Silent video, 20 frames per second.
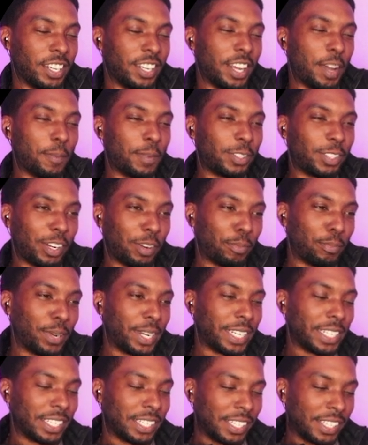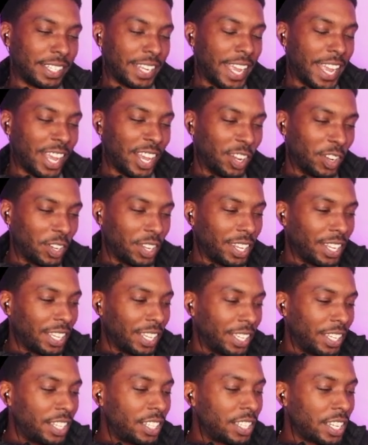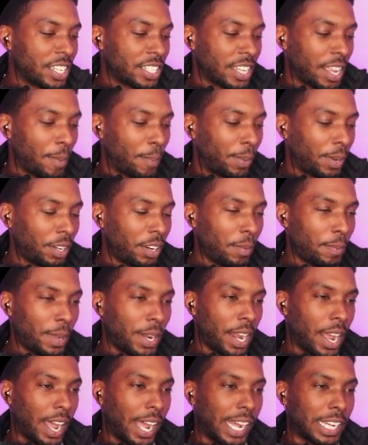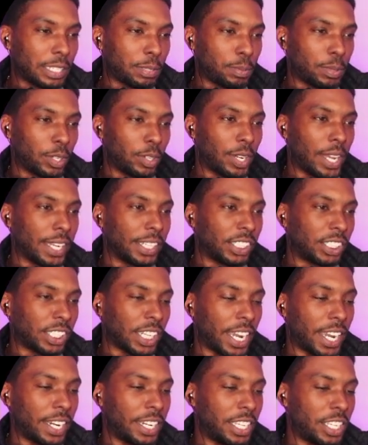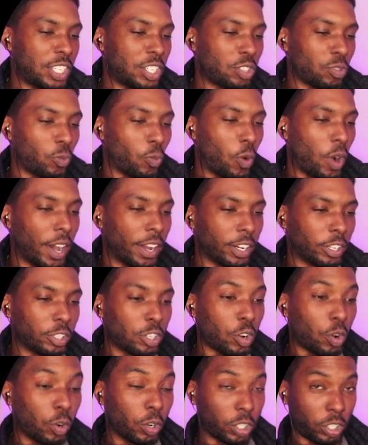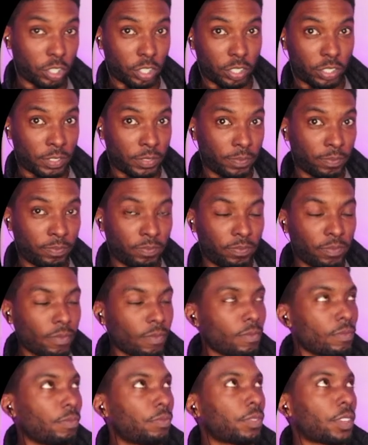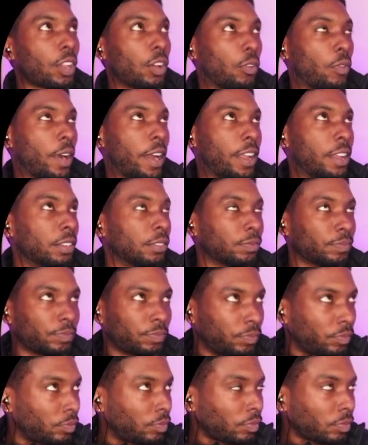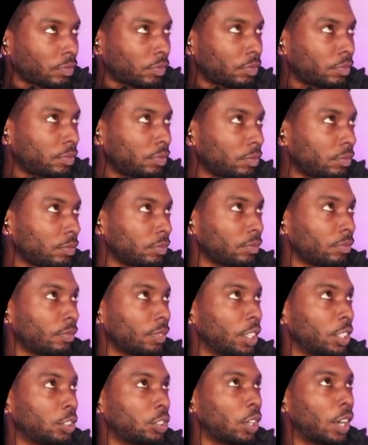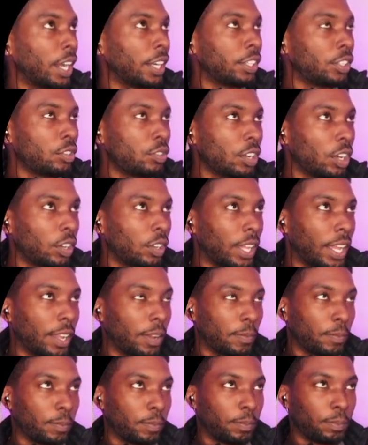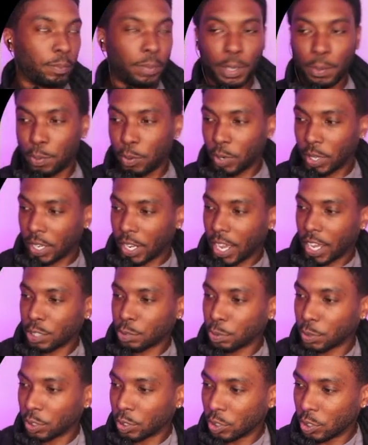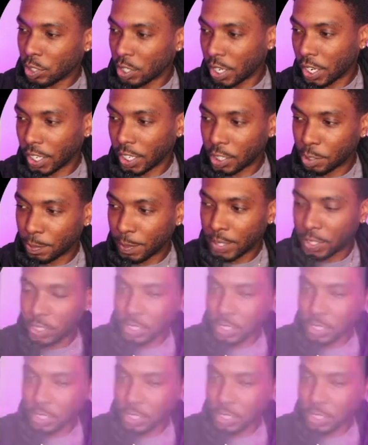I'm gonna try to break this down. He says they put him in a hospital like Chinese water torture, right? So I do know like people in hospitals, like especially